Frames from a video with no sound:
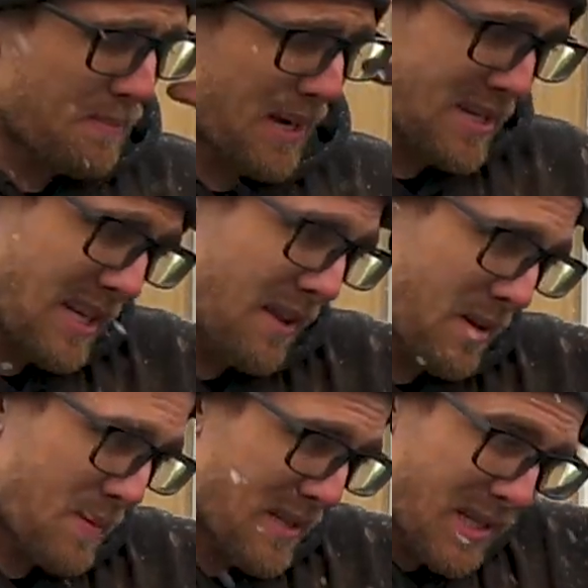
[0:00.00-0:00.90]
it back
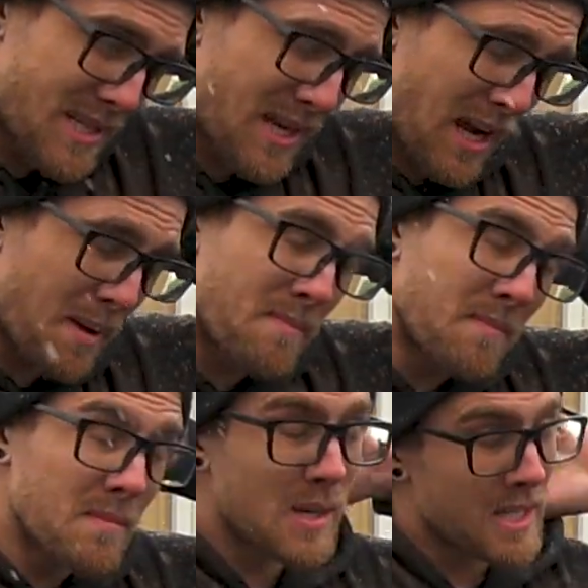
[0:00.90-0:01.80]
together besides time,
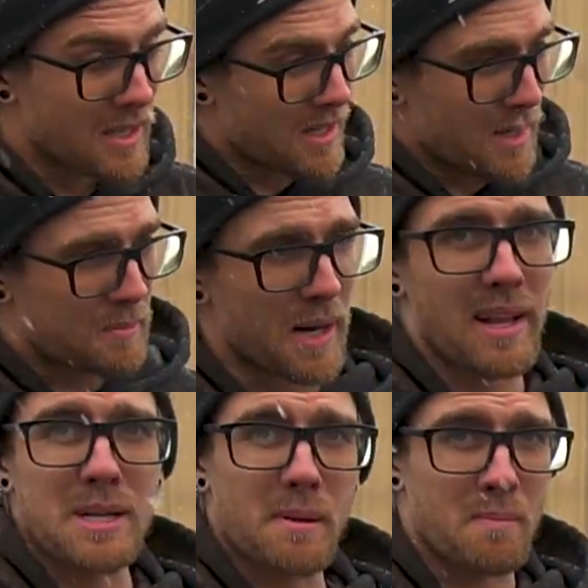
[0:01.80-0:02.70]
but
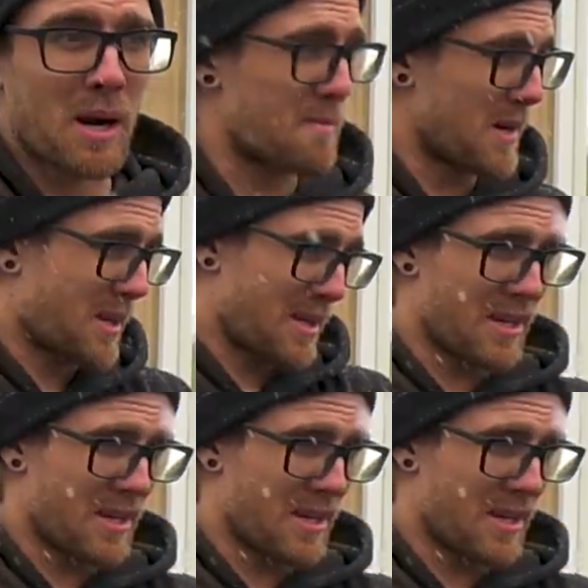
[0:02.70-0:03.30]
that's my problem with